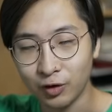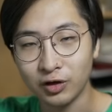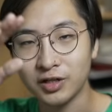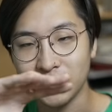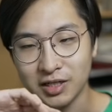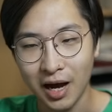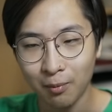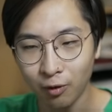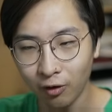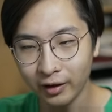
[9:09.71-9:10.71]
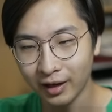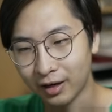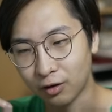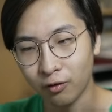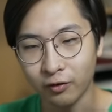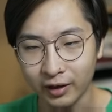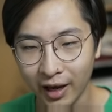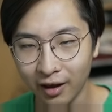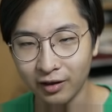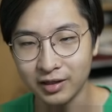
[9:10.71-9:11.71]
you could just stop rolling and go for
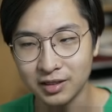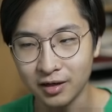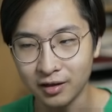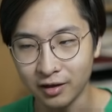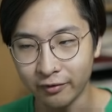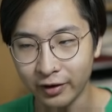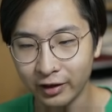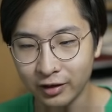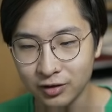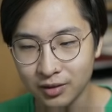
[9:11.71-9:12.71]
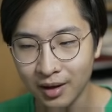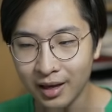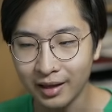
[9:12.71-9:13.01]
Kayle instead of the Aphelios.